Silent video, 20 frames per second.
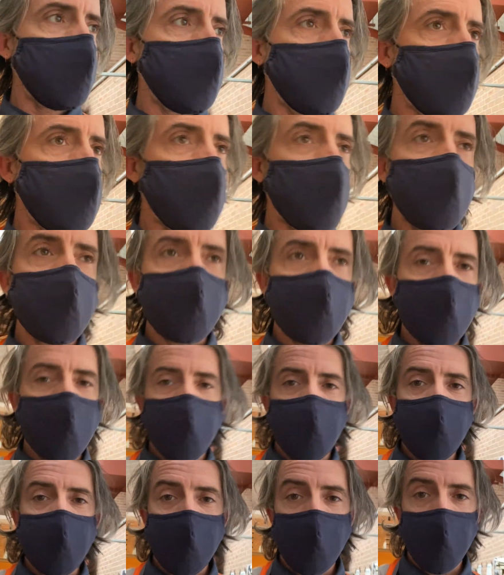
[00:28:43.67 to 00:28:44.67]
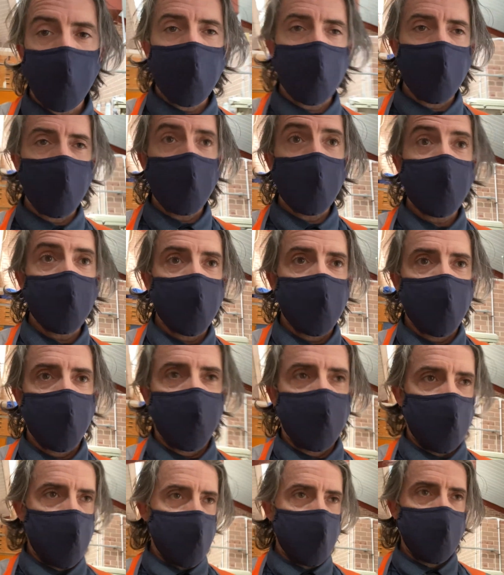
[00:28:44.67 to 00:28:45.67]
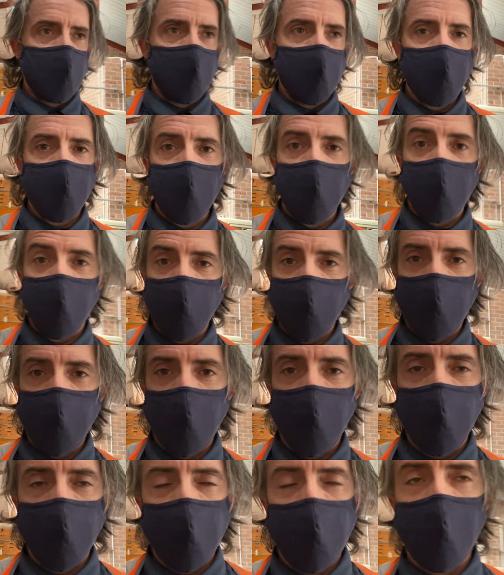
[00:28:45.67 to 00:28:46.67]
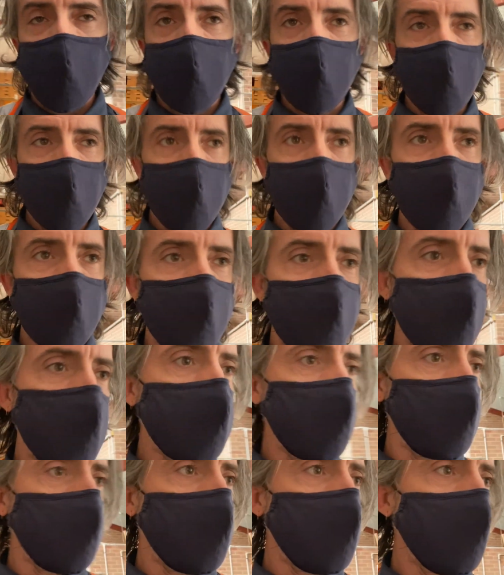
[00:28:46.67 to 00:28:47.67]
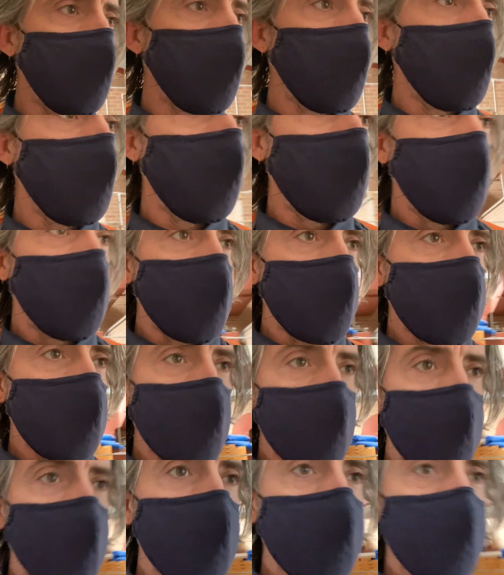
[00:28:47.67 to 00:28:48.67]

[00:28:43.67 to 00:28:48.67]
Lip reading: Can't do group work, and we're doing concreting. So the one